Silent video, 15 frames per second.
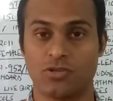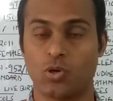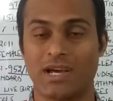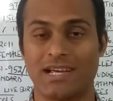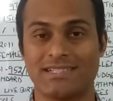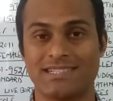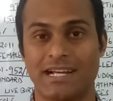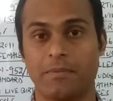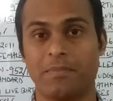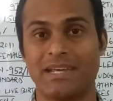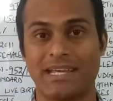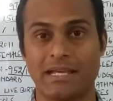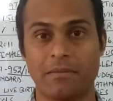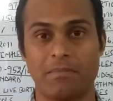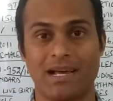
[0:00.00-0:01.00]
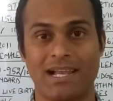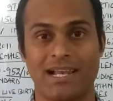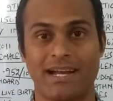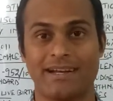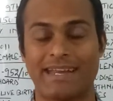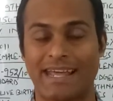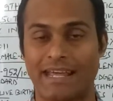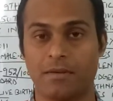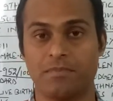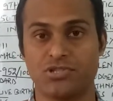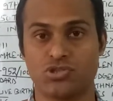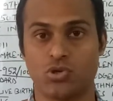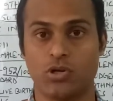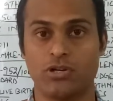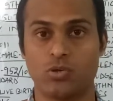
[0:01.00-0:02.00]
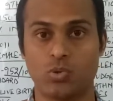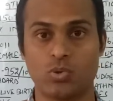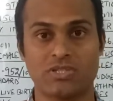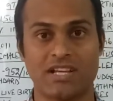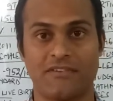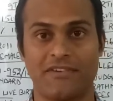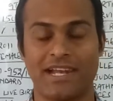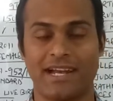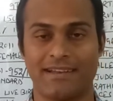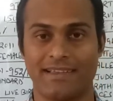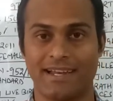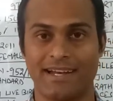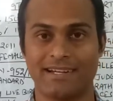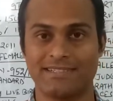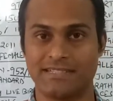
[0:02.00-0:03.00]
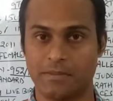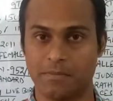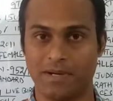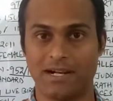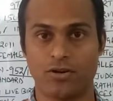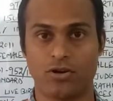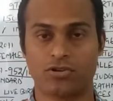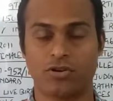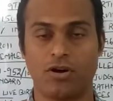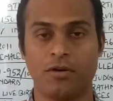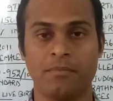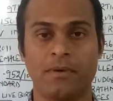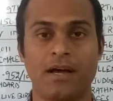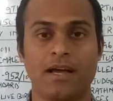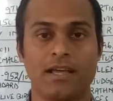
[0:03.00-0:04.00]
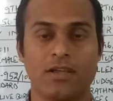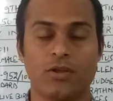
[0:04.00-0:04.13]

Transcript: You can send me email at abishoyi27@gmail.com.